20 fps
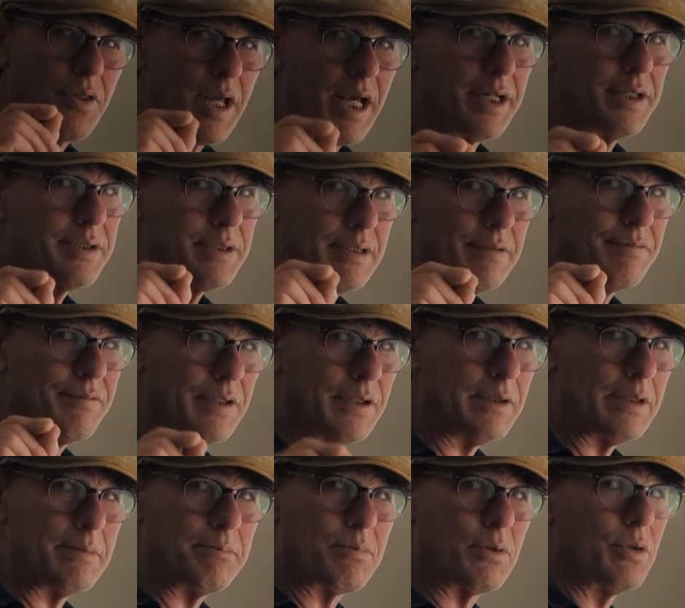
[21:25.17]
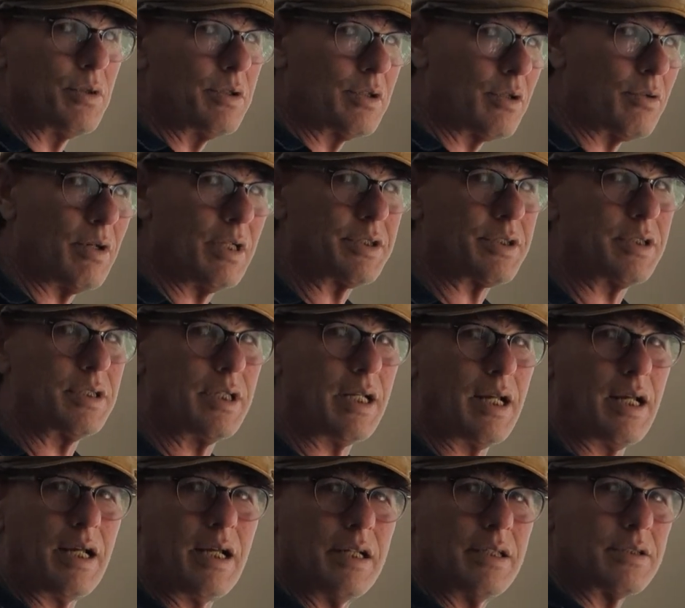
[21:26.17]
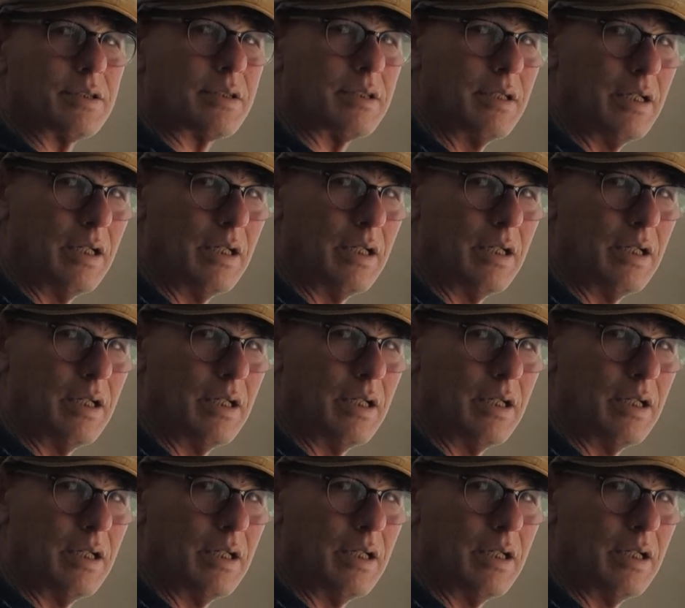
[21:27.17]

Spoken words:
that is a very important question to ask,